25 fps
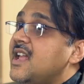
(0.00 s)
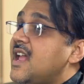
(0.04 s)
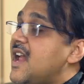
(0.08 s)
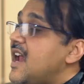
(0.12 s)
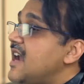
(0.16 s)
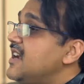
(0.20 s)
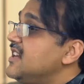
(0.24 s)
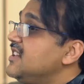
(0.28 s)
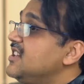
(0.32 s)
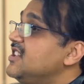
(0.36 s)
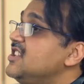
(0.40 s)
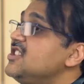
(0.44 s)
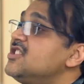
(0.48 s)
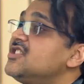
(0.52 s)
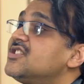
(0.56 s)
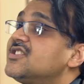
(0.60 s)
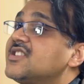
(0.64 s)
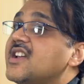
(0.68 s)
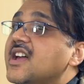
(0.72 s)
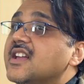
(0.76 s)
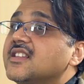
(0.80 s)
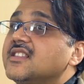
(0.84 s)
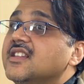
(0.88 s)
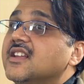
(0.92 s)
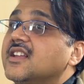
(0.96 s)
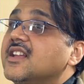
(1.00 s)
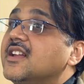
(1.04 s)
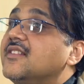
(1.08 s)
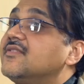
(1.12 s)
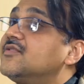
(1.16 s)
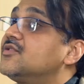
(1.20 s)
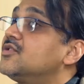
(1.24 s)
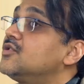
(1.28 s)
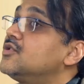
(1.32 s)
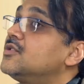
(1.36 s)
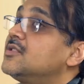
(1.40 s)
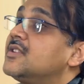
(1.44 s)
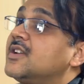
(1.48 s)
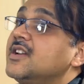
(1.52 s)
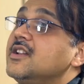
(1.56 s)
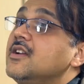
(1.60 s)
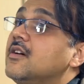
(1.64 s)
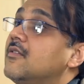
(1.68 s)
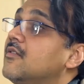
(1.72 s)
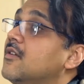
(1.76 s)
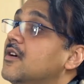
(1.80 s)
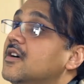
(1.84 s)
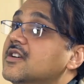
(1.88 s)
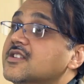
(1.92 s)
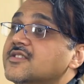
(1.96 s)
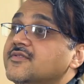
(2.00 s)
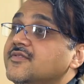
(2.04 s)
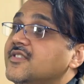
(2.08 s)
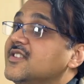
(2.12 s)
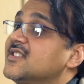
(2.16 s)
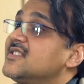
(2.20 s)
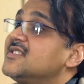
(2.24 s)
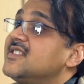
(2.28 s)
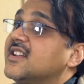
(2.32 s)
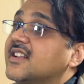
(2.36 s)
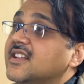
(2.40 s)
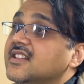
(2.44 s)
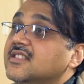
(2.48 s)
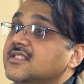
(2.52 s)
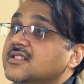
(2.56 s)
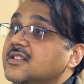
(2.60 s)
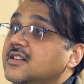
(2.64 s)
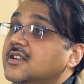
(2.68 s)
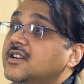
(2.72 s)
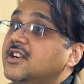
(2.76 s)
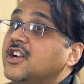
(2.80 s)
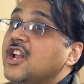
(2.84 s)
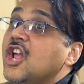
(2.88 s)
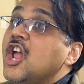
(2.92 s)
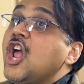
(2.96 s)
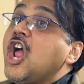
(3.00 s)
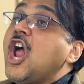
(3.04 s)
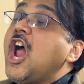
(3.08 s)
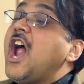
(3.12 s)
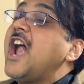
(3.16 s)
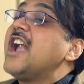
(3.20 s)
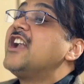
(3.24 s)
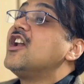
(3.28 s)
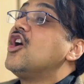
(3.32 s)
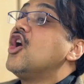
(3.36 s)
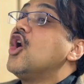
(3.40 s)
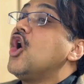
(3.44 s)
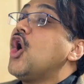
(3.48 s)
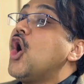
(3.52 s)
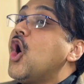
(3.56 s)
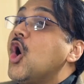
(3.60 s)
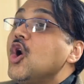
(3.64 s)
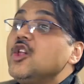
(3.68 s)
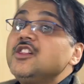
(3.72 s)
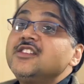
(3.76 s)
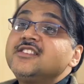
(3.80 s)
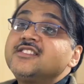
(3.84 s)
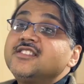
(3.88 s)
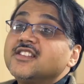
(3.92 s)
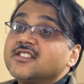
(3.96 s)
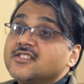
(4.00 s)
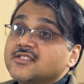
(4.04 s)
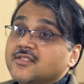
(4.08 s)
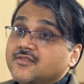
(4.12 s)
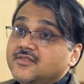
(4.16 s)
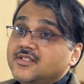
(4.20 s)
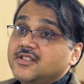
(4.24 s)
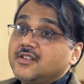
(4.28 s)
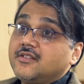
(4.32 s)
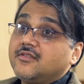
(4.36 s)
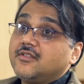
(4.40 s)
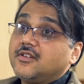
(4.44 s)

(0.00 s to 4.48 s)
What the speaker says: and in each track they gave 3 awards, first, second, third, and all 6 of the